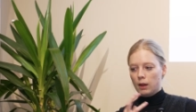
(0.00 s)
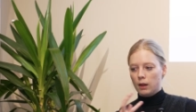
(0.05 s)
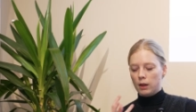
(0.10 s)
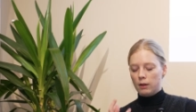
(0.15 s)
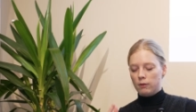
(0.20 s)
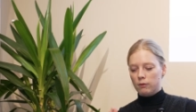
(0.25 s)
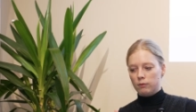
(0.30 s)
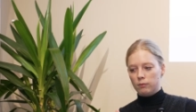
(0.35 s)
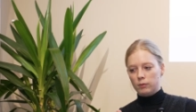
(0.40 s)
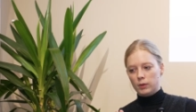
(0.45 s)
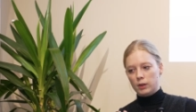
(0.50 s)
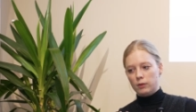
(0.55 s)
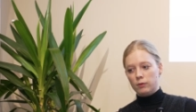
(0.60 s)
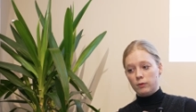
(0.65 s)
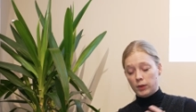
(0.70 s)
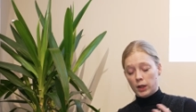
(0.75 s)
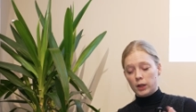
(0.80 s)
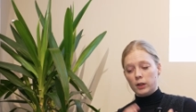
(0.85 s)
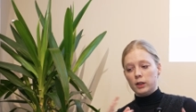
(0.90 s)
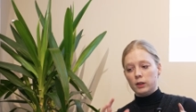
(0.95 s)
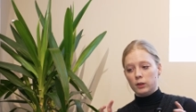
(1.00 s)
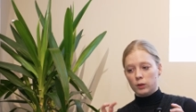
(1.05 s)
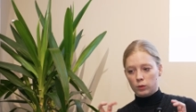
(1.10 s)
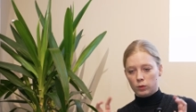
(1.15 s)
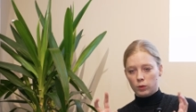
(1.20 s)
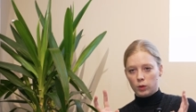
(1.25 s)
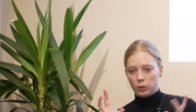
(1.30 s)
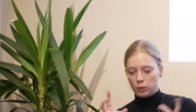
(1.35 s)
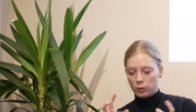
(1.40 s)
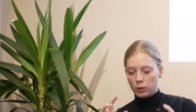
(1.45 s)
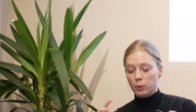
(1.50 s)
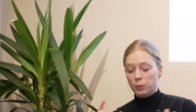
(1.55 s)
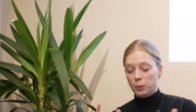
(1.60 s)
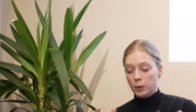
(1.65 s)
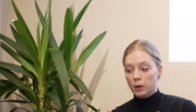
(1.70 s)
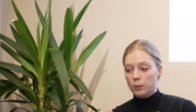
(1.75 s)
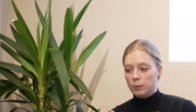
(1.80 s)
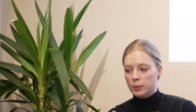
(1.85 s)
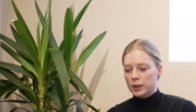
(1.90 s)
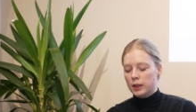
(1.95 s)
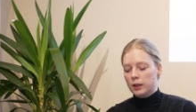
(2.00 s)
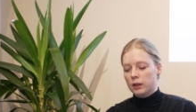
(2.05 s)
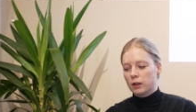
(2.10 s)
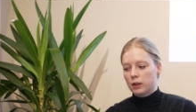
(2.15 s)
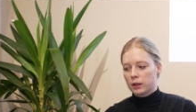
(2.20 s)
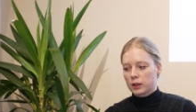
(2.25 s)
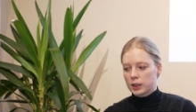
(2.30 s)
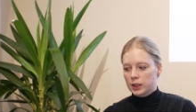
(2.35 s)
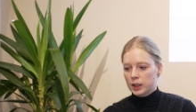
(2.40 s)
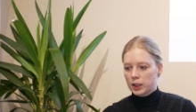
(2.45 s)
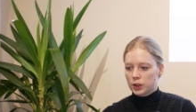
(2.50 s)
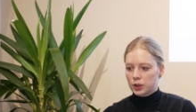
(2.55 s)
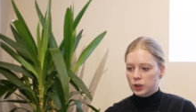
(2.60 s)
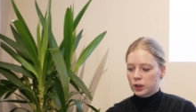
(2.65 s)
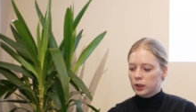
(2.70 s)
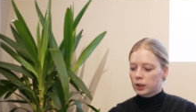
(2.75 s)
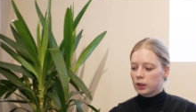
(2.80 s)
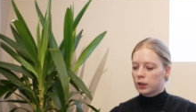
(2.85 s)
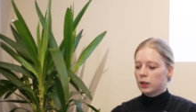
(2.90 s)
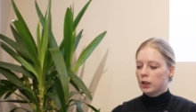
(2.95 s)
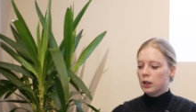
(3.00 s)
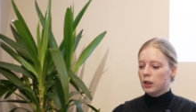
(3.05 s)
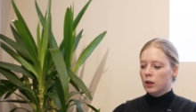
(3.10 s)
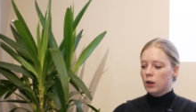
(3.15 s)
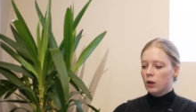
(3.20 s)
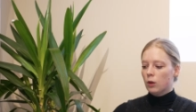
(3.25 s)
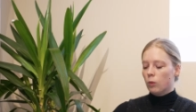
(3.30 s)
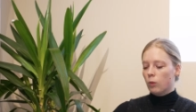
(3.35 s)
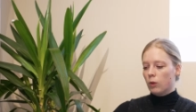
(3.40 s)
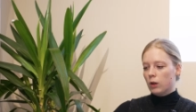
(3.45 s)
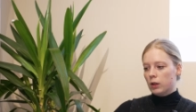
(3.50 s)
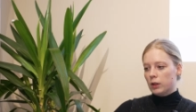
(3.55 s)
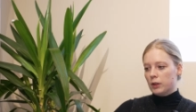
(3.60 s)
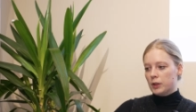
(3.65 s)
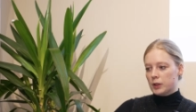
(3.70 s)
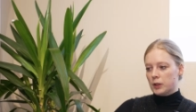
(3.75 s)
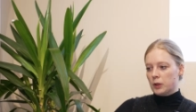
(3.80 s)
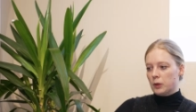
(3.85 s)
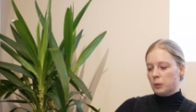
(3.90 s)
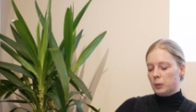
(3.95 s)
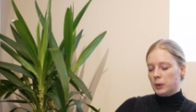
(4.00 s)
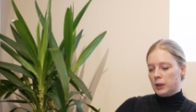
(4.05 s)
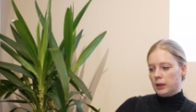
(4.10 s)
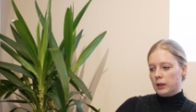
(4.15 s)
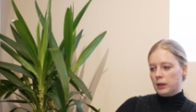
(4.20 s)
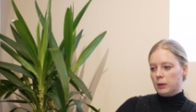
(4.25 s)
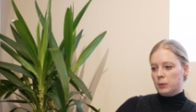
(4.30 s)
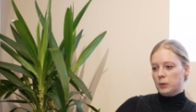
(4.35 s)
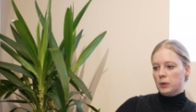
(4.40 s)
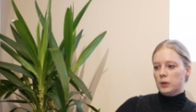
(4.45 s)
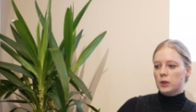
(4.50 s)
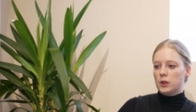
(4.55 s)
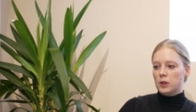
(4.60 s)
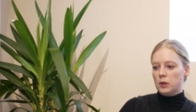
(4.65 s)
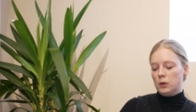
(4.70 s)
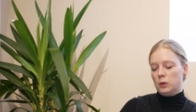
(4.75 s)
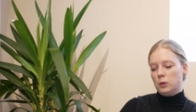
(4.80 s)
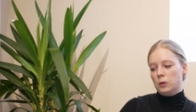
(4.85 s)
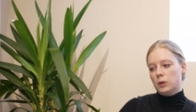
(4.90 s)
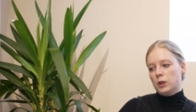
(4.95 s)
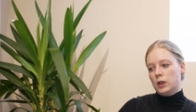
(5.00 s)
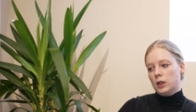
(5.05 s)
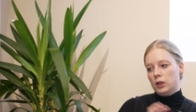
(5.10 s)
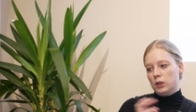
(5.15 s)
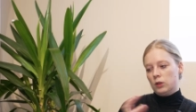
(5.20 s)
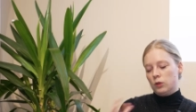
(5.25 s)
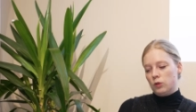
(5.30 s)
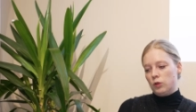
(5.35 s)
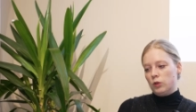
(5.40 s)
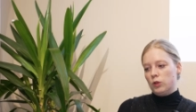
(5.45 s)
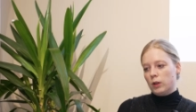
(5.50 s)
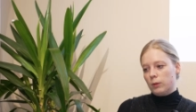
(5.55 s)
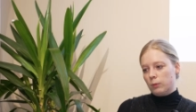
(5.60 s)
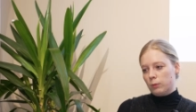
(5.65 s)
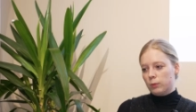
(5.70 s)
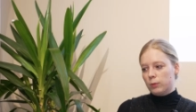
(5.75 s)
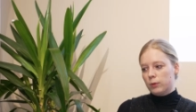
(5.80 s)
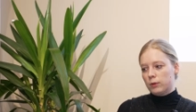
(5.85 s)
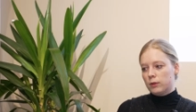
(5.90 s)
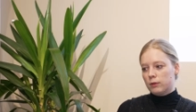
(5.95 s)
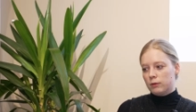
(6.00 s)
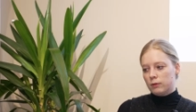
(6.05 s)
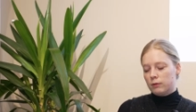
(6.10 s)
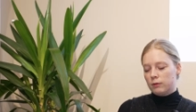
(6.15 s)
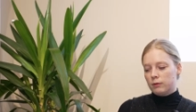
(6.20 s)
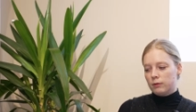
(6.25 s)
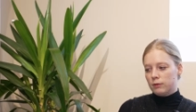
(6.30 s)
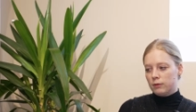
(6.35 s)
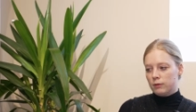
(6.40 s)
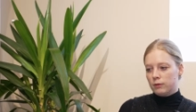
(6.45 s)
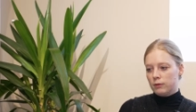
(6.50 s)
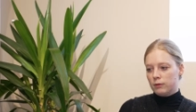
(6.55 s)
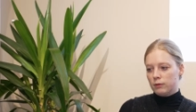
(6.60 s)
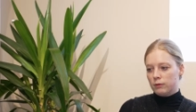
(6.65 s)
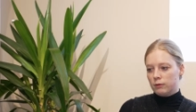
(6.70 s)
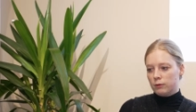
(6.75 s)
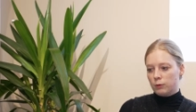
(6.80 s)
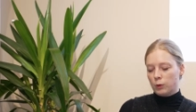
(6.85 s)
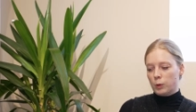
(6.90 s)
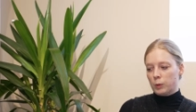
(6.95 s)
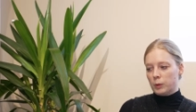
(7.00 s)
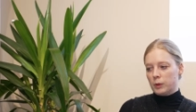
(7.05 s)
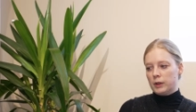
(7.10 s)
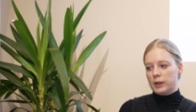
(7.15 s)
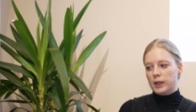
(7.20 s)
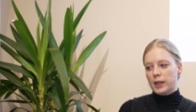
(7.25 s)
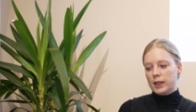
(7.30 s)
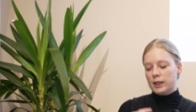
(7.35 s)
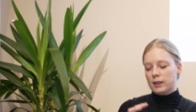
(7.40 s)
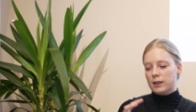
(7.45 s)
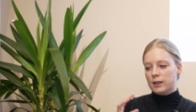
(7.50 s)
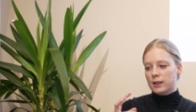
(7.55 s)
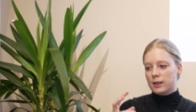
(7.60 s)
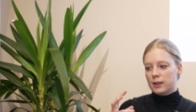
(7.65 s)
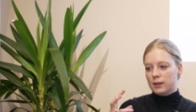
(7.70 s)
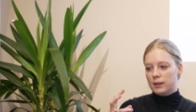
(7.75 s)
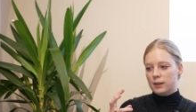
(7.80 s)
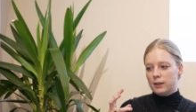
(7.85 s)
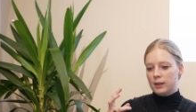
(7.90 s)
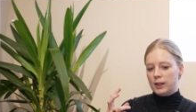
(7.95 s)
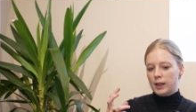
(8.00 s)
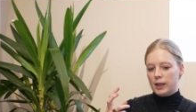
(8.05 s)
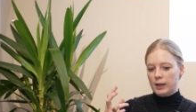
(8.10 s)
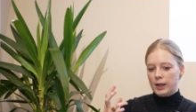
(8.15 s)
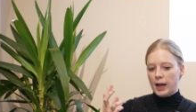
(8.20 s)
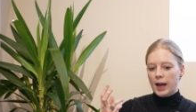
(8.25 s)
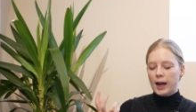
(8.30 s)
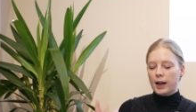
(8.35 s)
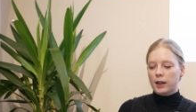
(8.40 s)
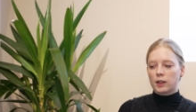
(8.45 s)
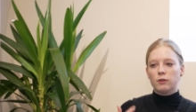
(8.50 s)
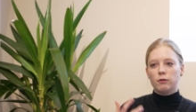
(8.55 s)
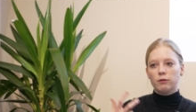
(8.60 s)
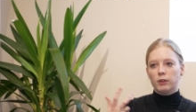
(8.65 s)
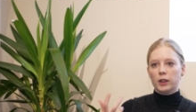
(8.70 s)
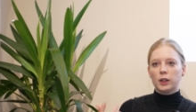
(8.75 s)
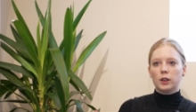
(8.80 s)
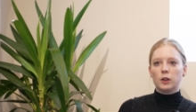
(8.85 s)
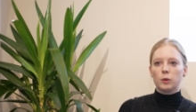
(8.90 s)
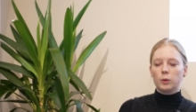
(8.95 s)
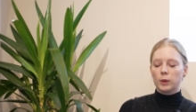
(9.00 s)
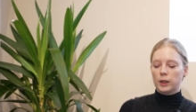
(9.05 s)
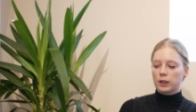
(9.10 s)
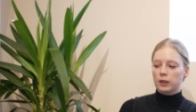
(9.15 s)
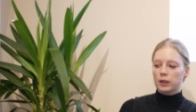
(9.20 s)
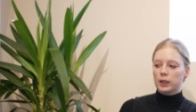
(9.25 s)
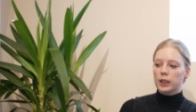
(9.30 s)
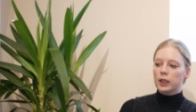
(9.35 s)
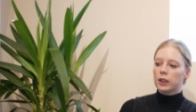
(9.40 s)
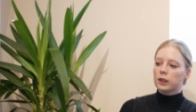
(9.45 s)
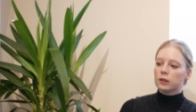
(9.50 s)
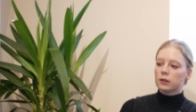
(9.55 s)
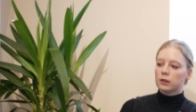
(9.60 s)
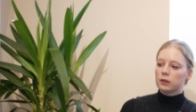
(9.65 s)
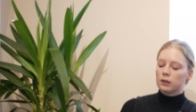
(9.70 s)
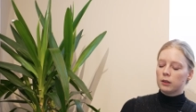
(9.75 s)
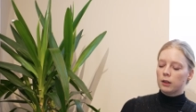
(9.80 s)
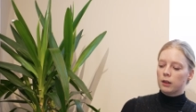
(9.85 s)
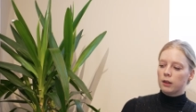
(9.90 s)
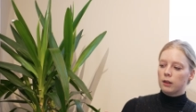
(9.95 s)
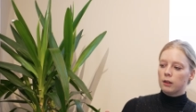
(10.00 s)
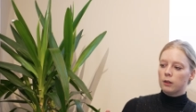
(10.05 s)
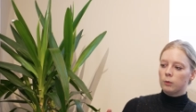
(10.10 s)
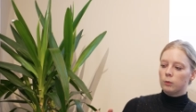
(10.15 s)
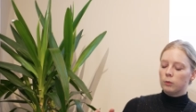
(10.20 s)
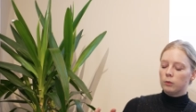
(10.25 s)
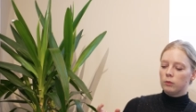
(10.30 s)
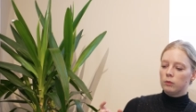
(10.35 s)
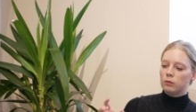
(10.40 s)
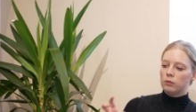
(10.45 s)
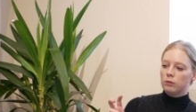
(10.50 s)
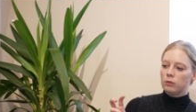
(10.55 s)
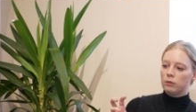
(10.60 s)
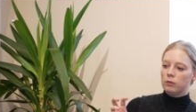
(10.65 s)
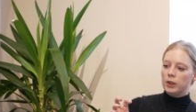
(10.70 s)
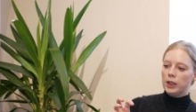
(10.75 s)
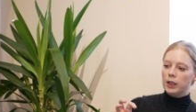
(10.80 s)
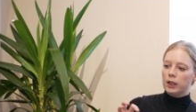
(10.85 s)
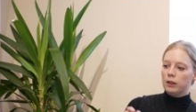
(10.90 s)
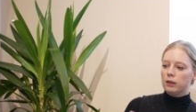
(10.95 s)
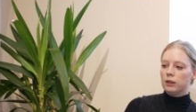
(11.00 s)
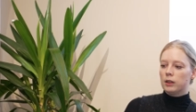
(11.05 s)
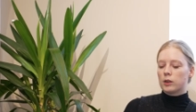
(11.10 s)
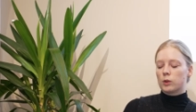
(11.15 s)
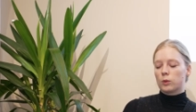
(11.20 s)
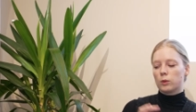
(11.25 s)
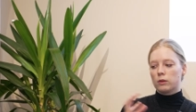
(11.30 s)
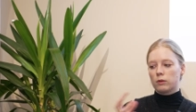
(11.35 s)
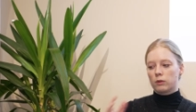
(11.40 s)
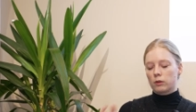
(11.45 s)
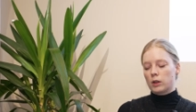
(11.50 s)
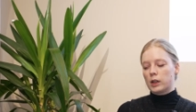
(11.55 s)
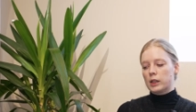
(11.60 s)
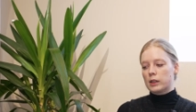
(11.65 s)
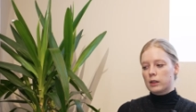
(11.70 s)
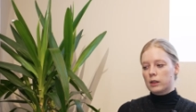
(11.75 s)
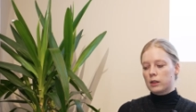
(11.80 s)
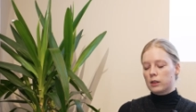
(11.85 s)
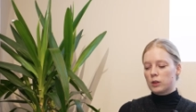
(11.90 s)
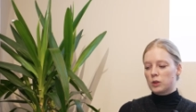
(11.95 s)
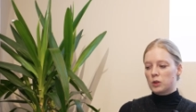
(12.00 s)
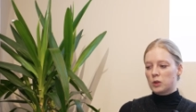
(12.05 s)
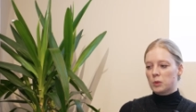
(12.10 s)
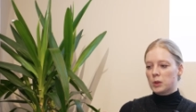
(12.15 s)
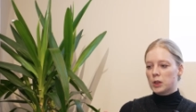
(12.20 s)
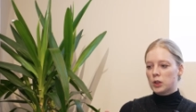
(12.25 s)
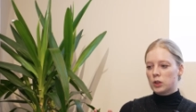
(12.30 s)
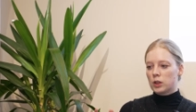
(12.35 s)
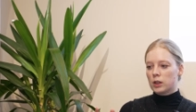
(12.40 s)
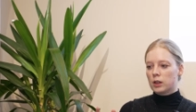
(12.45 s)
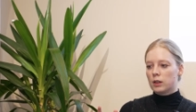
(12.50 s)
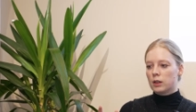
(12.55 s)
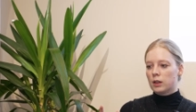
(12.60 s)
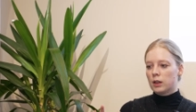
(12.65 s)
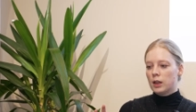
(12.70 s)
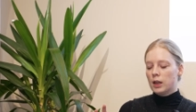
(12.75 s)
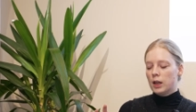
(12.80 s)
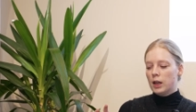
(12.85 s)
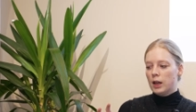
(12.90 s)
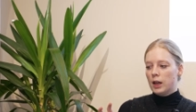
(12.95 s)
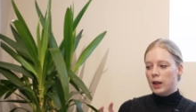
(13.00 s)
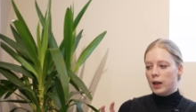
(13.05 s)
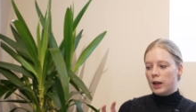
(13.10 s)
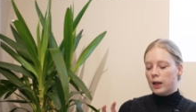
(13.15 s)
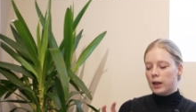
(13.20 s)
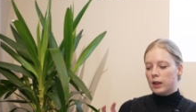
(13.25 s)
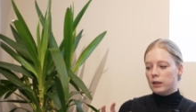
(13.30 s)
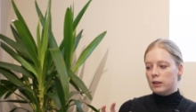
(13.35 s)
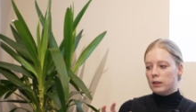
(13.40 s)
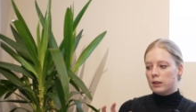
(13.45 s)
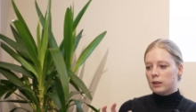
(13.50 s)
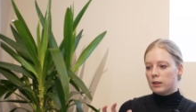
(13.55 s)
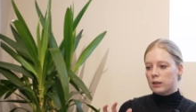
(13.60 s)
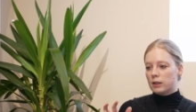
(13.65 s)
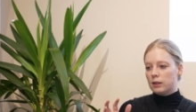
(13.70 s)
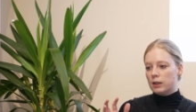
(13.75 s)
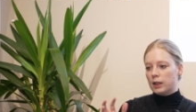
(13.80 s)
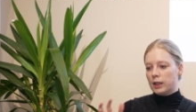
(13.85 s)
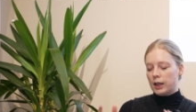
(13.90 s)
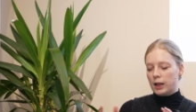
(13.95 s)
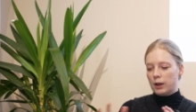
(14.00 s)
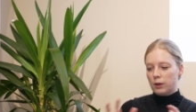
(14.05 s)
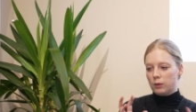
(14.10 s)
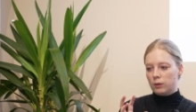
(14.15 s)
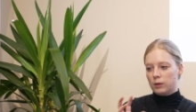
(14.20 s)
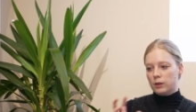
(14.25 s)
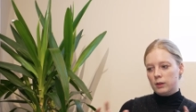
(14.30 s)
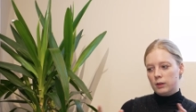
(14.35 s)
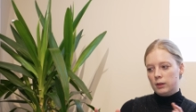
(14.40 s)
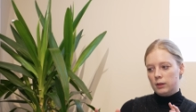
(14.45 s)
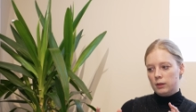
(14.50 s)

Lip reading: very quote unquote permanent architecture, while also being able to jump forward and act very quickly in a sort of crisis situation, and how